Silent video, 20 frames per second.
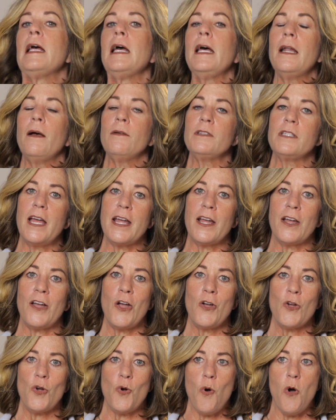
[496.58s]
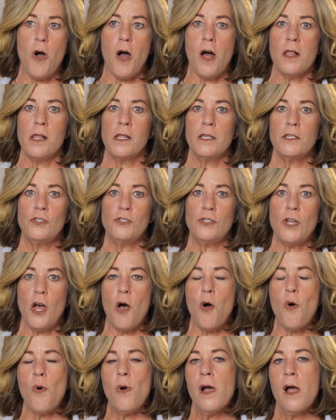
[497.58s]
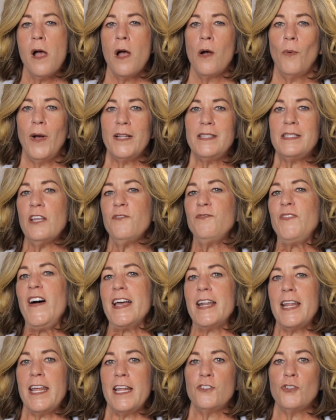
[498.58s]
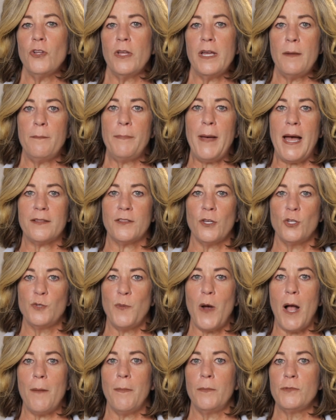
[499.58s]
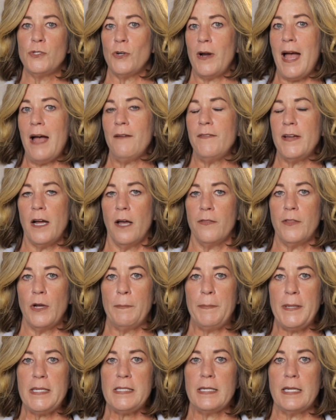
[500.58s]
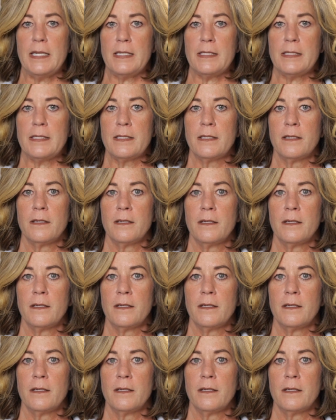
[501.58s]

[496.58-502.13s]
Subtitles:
And I was like, "Cool. So what's the financial impact those problems are having on their business?"